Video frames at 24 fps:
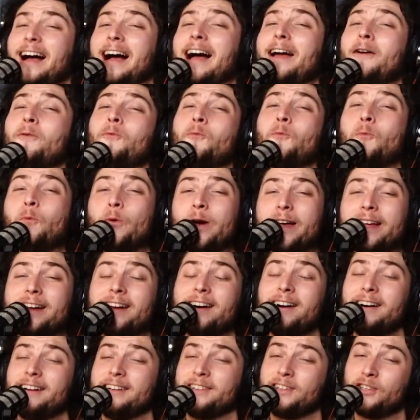I went
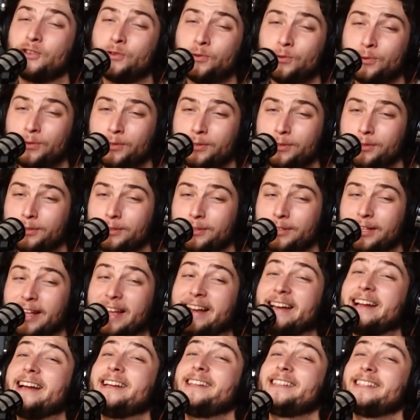on Google
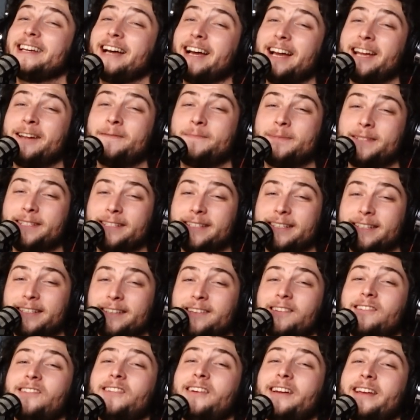and I typed
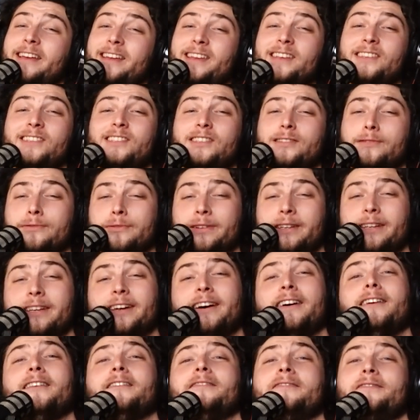in history
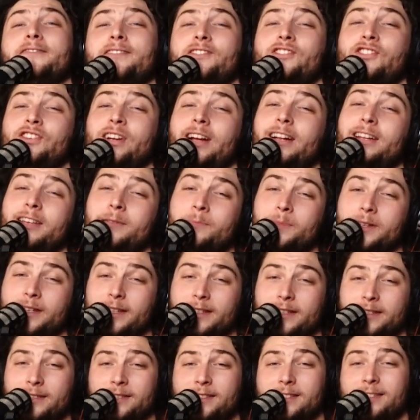of jelly
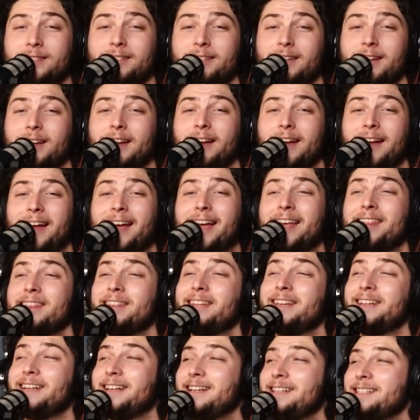beans. And
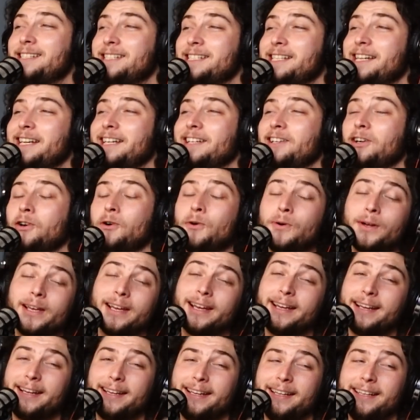then I said,
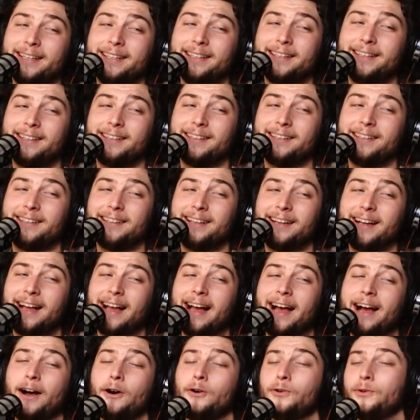okay,
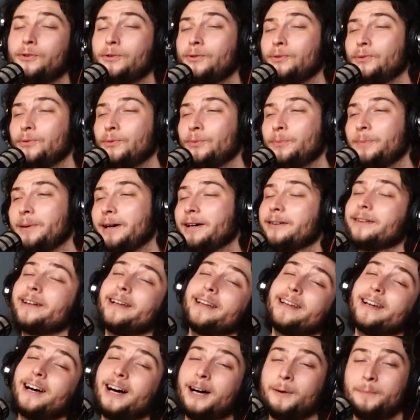how about
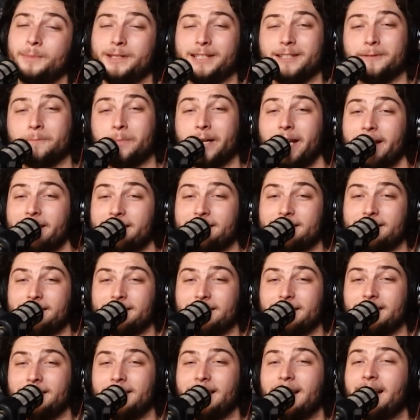I copy and paste
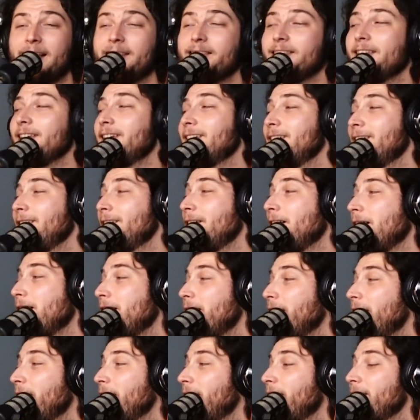it? And but, then
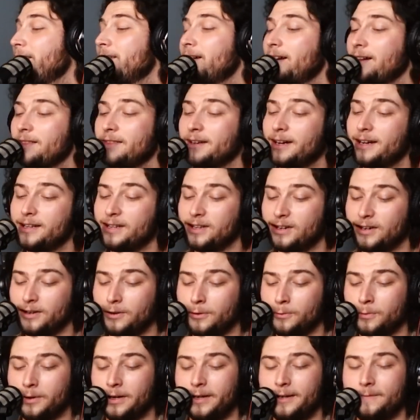you know the And then I thought, you
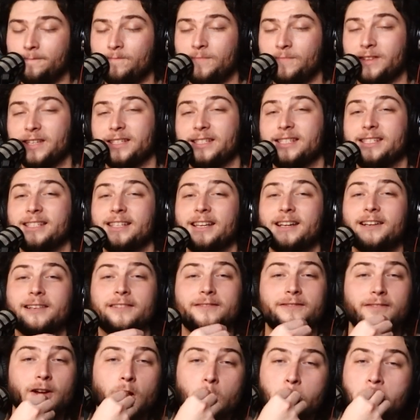know what? Instead
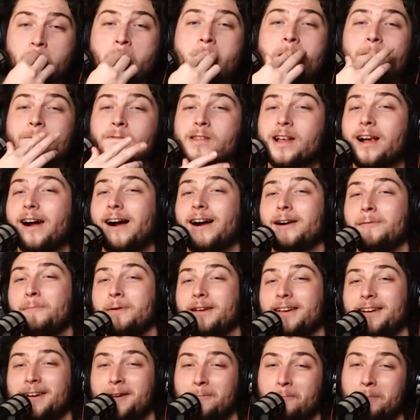of
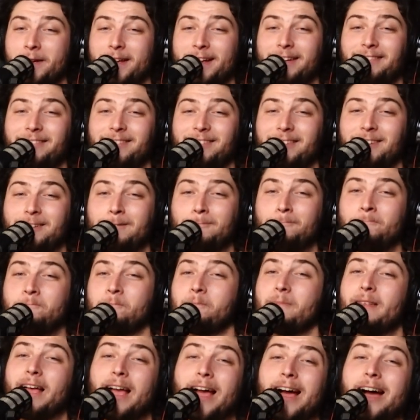copying and pasting,
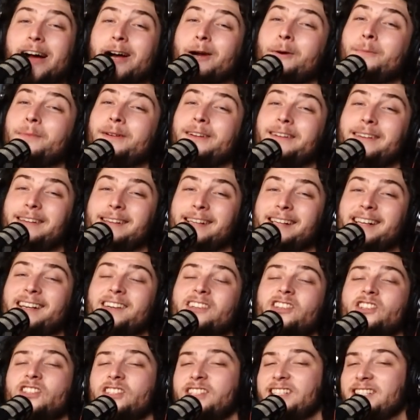I'm going to
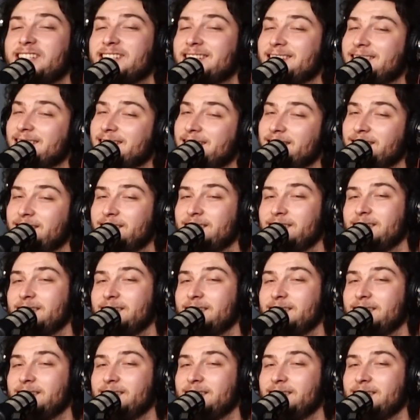actually condense